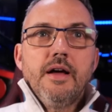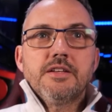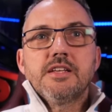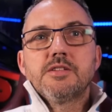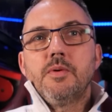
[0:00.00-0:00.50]
it
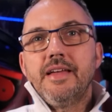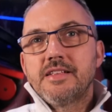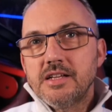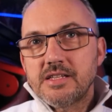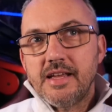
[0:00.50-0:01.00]
says
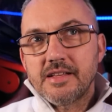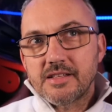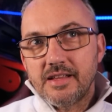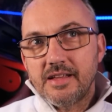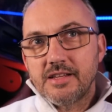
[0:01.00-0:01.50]

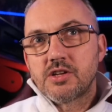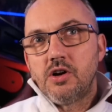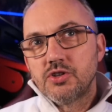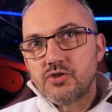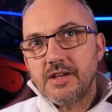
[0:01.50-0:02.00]
his
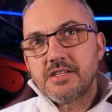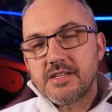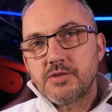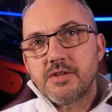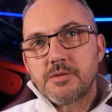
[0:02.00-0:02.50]
contract is
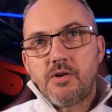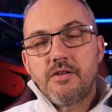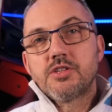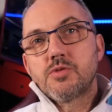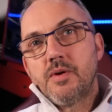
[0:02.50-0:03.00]
set to
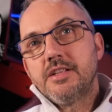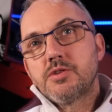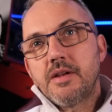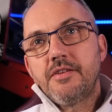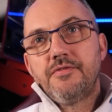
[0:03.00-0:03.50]
expire in
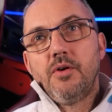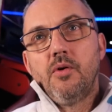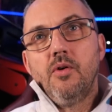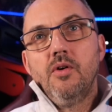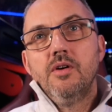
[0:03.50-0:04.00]

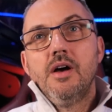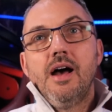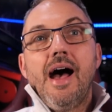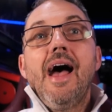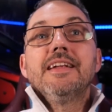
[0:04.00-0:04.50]
2024,
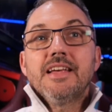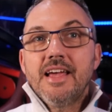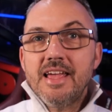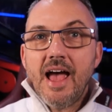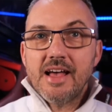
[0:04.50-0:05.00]
and
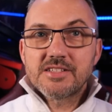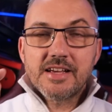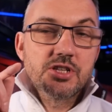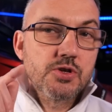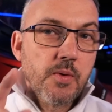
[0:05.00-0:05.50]
he has
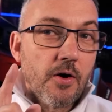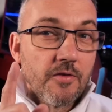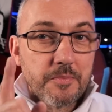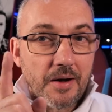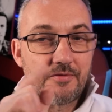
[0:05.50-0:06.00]
a
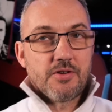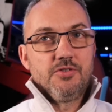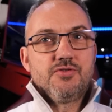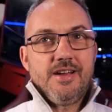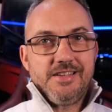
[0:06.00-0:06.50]
12-month
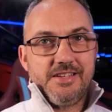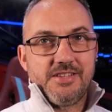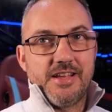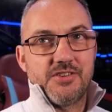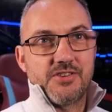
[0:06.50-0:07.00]
contract
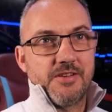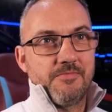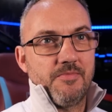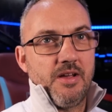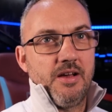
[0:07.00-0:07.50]
extension.
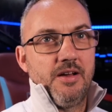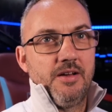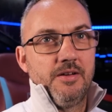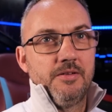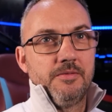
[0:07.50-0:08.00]

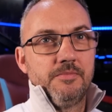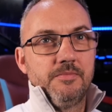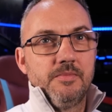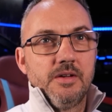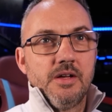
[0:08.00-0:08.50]

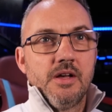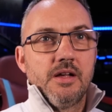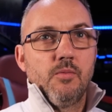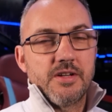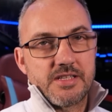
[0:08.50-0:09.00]

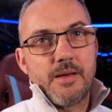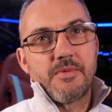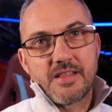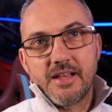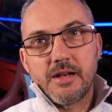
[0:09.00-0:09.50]
West Ham
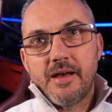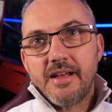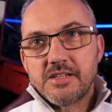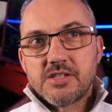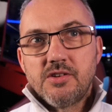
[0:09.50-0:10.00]
are thinking about
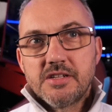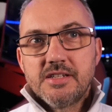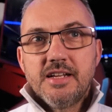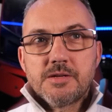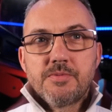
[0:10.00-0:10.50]
exercising
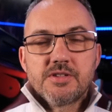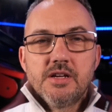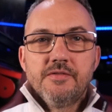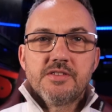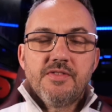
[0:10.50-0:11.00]
that to
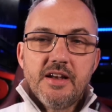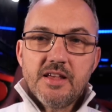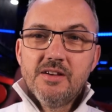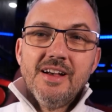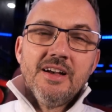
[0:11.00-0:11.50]
preserve his
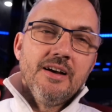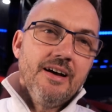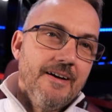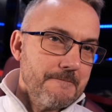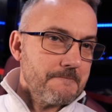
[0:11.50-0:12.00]
value.
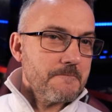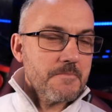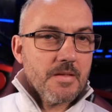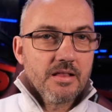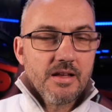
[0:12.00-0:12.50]

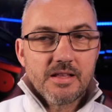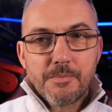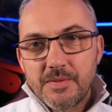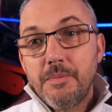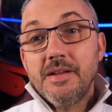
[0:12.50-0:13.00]
The
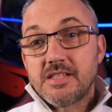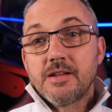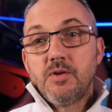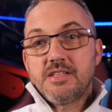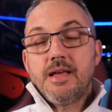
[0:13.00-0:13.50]
best
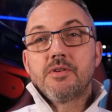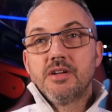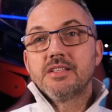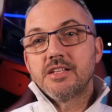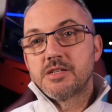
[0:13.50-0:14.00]
thing West Ham
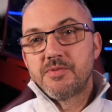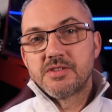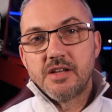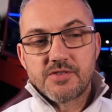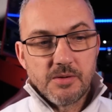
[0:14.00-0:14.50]
could have done to
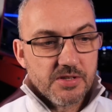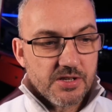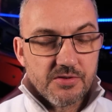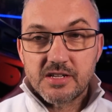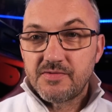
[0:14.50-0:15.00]
preserve Thomas
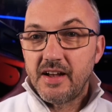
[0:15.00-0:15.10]
Soucek's